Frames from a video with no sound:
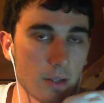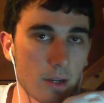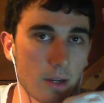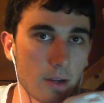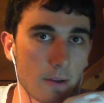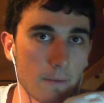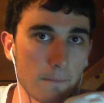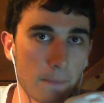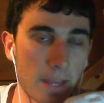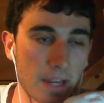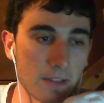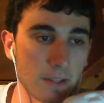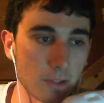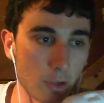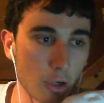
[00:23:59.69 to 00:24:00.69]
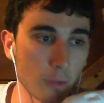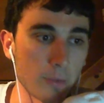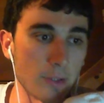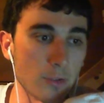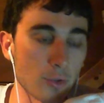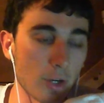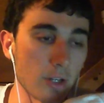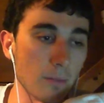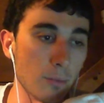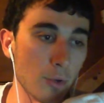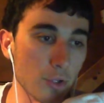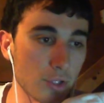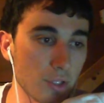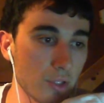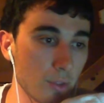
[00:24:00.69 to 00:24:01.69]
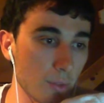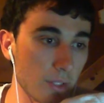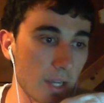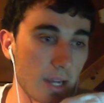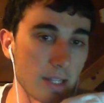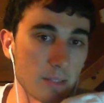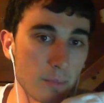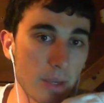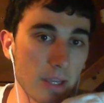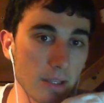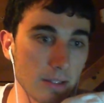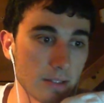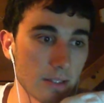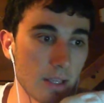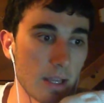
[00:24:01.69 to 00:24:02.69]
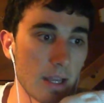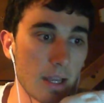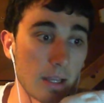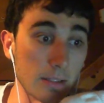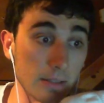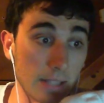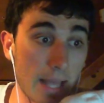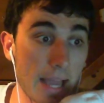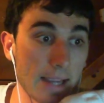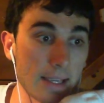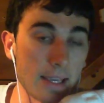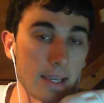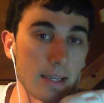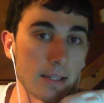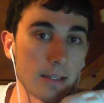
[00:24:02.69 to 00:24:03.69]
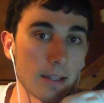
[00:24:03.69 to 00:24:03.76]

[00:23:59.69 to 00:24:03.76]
I had this army trying to push into a guy's base, lag hit,